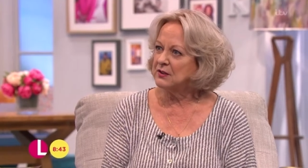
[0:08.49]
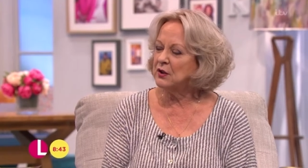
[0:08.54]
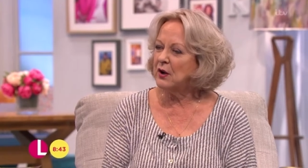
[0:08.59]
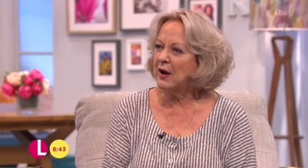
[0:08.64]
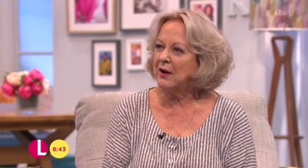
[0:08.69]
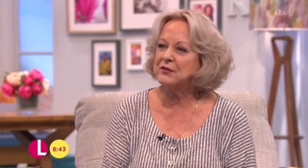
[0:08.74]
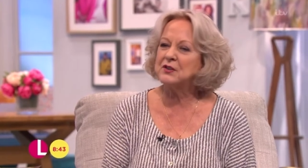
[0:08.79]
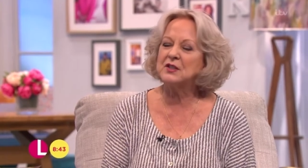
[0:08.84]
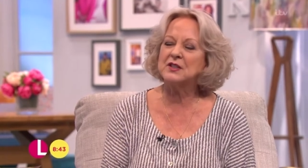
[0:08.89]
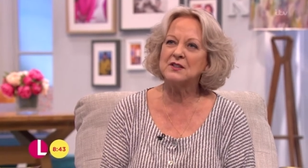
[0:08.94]
You
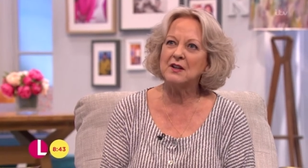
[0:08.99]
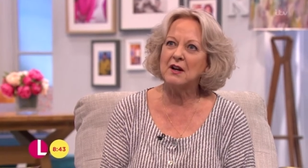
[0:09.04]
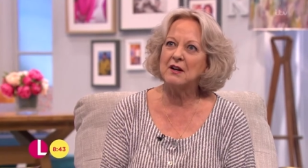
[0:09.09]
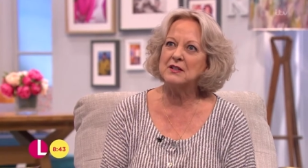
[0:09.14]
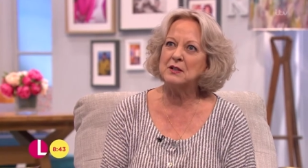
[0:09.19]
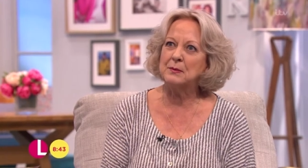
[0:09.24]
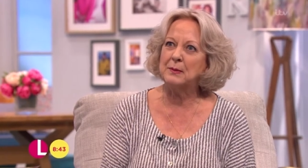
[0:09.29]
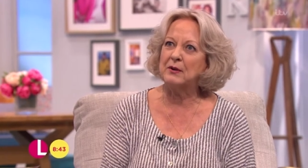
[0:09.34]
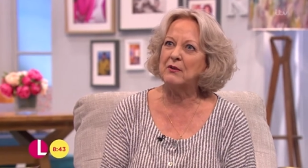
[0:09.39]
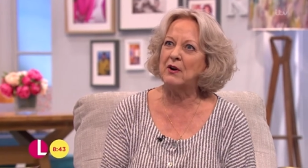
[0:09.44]
have to
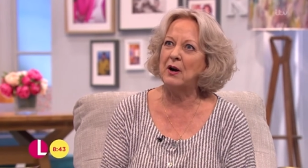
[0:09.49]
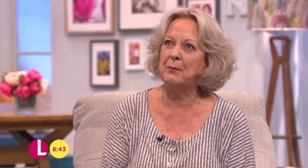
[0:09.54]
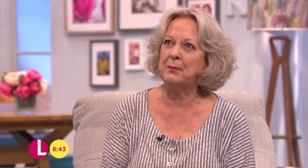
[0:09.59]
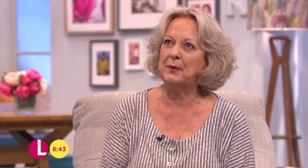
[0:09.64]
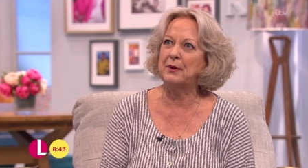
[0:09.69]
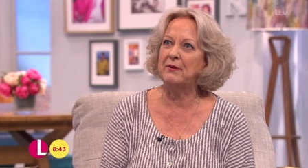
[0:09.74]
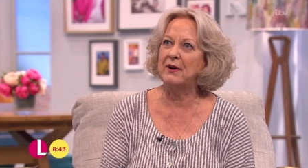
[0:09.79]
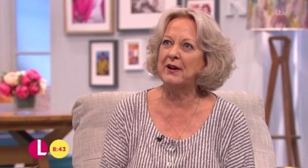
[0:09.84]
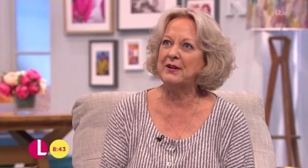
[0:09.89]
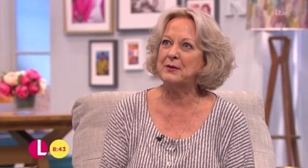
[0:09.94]
start to be
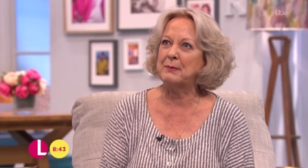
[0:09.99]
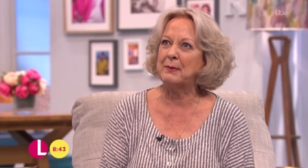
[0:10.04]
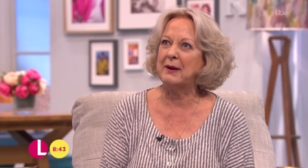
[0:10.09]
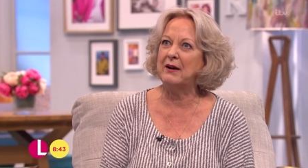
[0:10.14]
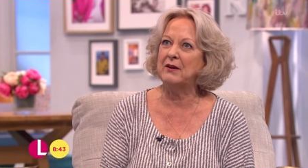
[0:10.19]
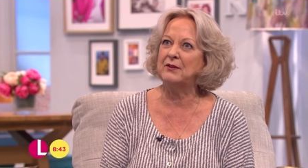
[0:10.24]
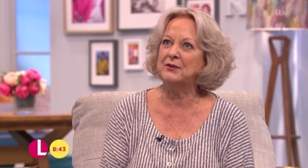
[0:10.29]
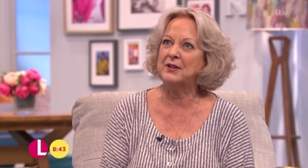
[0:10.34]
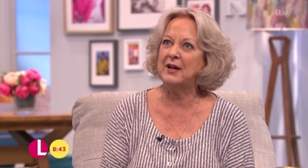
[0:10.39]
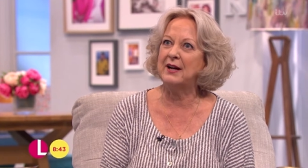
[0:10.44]
grumpy around
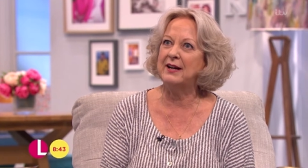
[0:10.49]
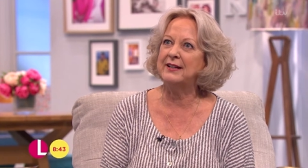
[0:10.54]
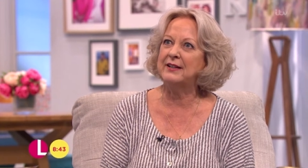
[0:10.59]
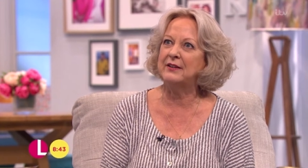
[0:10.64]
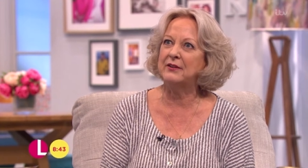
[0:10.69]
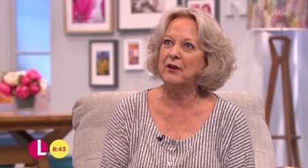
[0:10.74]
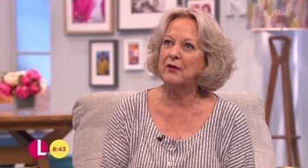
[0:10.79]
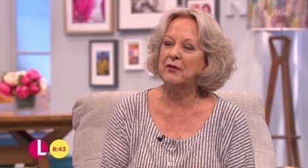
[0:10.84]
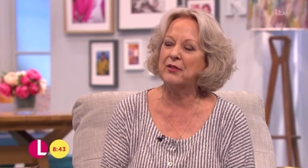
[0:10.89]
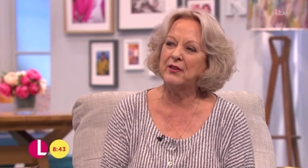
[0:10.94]
about, I
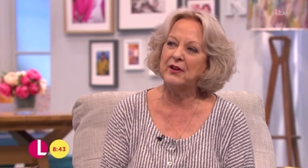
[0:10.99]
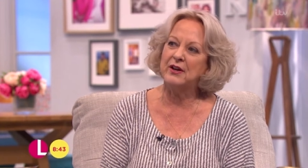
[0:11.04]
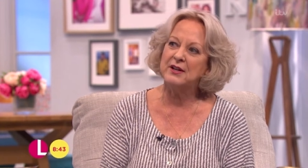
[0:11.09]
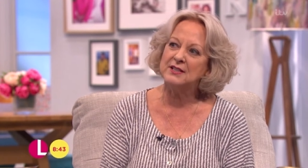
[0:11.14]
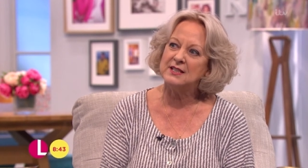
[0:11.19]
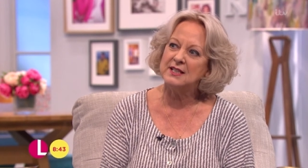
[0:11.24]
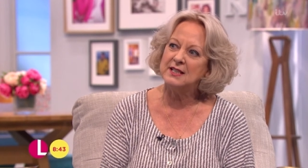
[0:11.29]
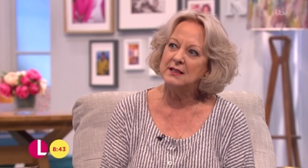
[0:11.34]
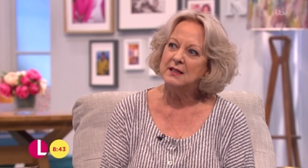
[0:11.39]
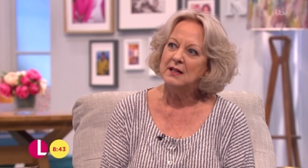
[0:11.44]
don't know,
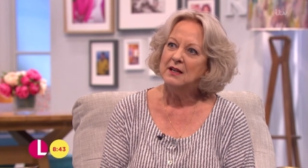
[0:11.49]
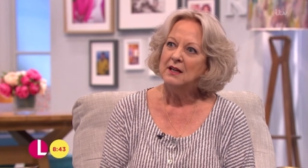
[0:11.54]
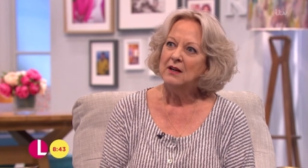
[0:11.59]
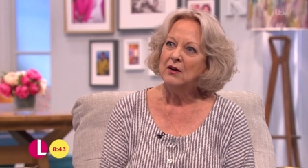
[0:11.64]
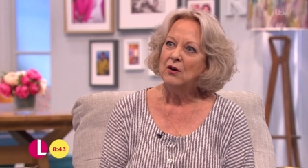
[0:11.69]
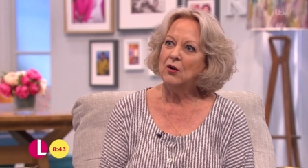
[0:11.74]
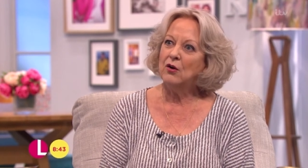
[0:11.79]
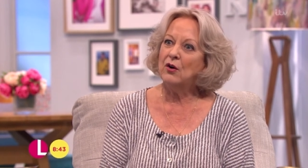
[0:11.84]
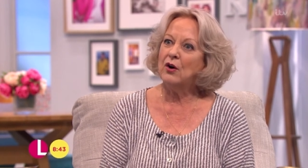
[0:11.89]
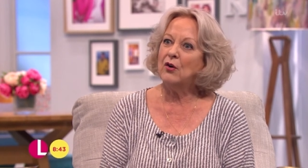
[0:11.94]
30
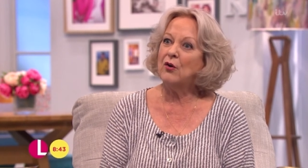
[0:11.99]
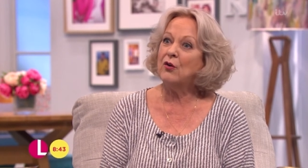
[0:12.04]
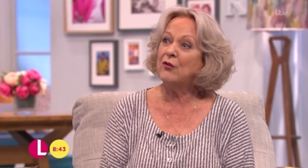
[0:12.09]
okay.